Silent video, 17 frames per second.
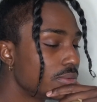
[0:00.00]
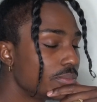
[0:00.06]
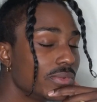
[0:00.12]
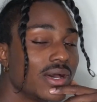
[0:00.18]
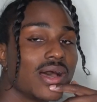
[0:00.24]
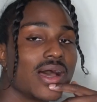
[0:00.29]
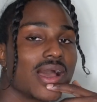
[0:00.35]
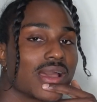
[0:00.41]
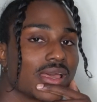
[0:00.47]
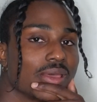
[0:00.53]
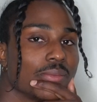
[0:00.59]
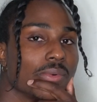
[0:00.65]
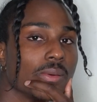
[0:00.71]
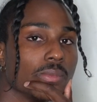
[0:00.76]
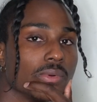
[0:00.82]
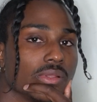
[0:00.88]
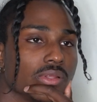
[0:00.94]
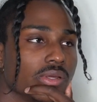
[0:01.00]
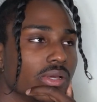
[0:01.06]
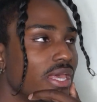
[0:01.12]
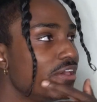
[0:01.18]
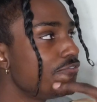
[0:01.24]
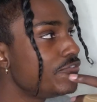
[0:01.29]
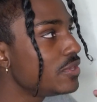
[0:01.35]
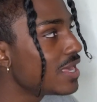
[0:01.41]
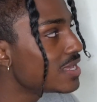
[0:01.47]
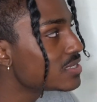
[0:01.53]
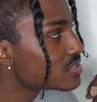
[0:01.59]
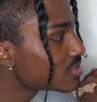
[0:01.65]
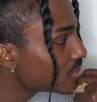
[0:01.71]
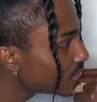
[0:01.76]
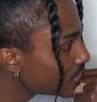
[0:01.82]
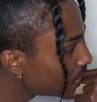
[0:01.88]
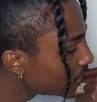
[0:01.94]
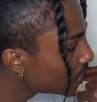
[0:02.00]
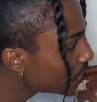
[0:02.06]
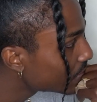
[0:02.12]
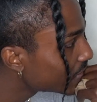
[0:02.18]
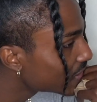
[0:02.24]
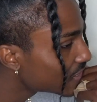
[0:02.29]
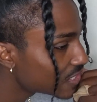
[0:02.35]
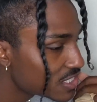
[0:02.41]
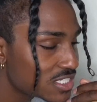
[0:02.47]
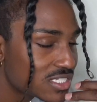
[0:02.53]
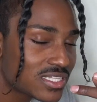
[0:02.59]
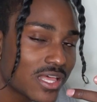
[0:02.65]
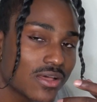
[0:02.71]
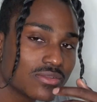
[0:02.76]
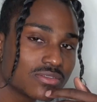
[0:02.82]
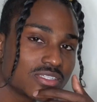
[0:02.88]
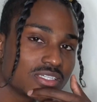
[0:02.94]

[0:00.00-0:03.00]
But I can get my brother. If he hasn't seen this shit already, because he stay on